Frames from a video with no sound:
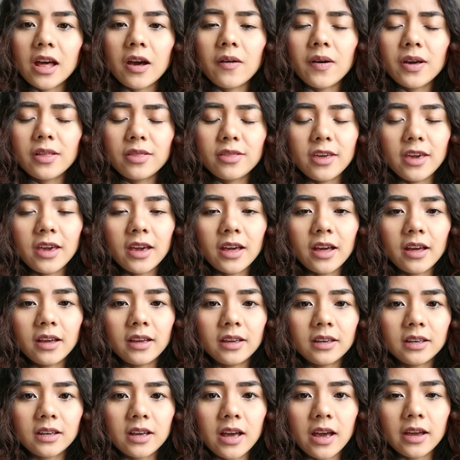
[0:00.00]
Now I think
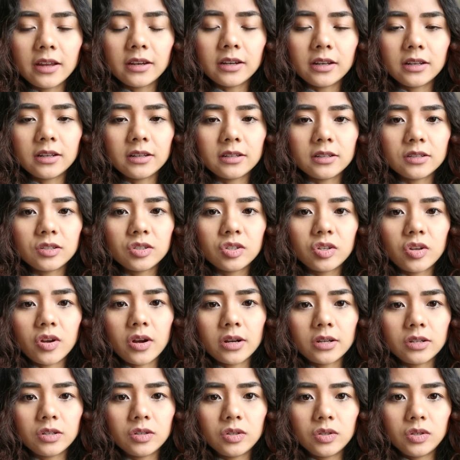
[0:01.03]
I kinda
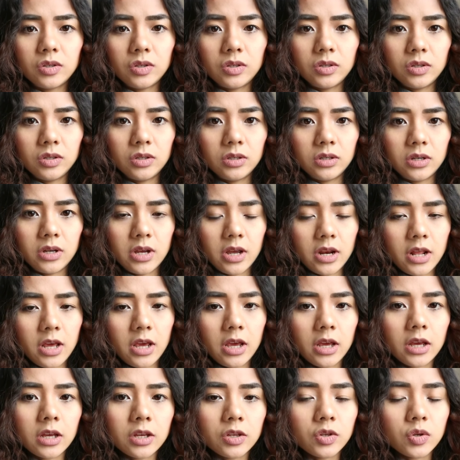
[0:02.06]
start
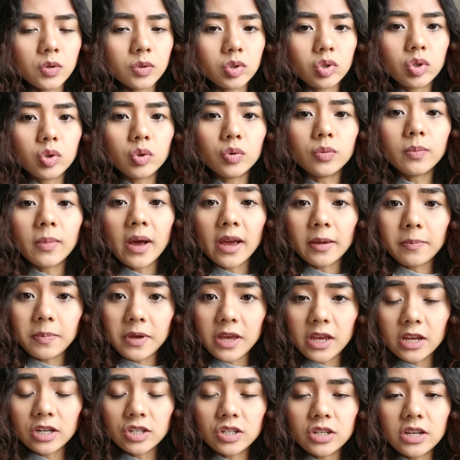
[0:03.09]
getting used to my
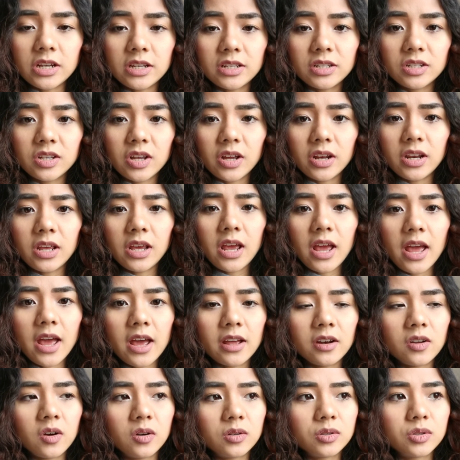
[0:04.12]
PhD study
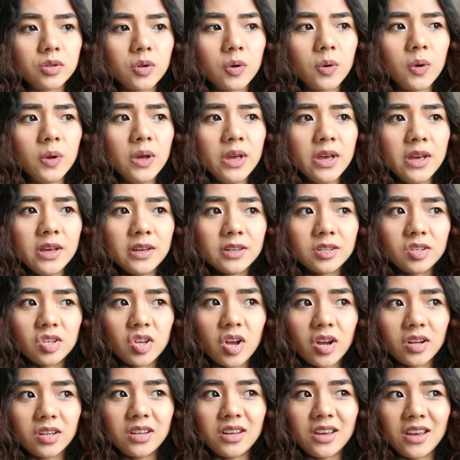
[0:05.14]
and also
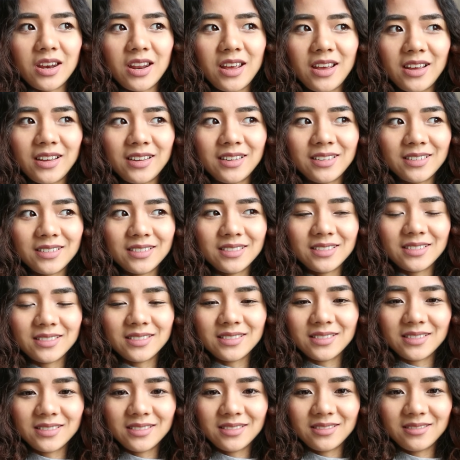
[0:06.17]
start getting
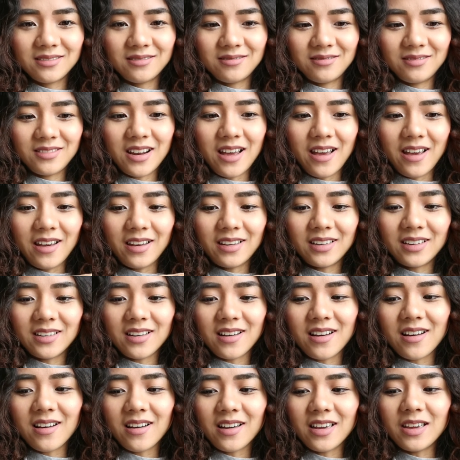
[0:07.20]
like
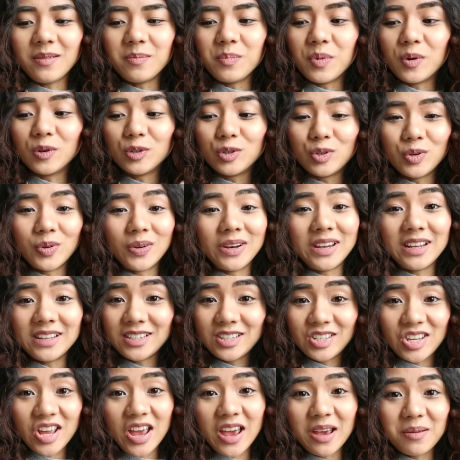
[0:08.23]
uh, emotionally
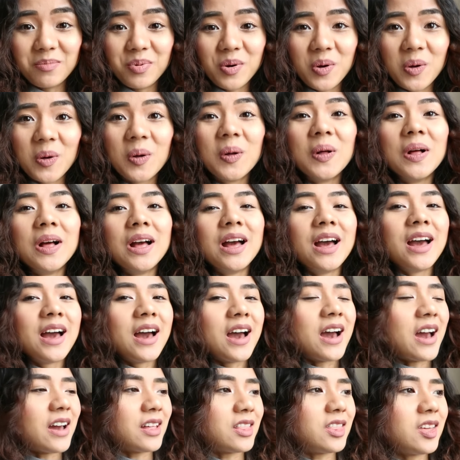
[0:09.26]
stable.
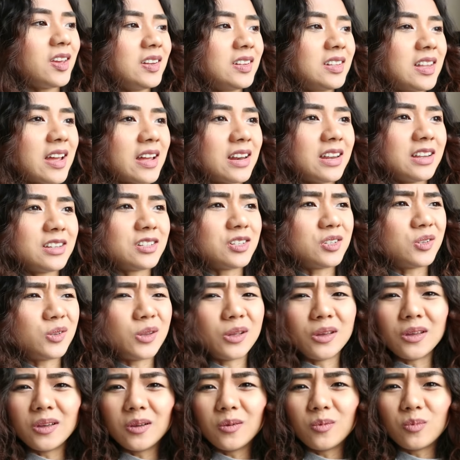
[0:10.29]
I think that is
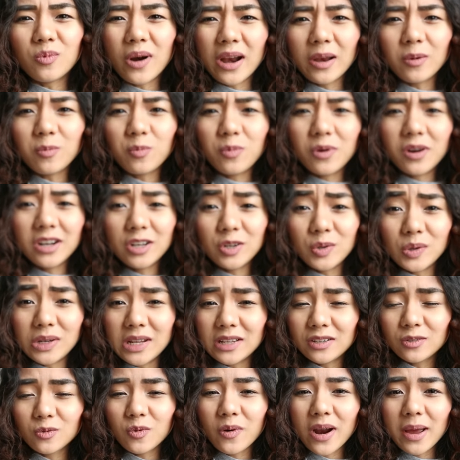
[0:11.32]
the right word to
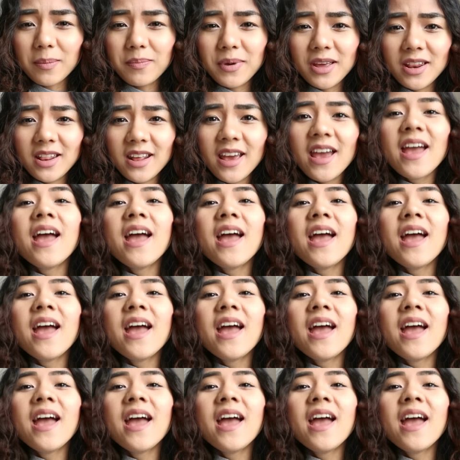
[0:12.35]
describe it.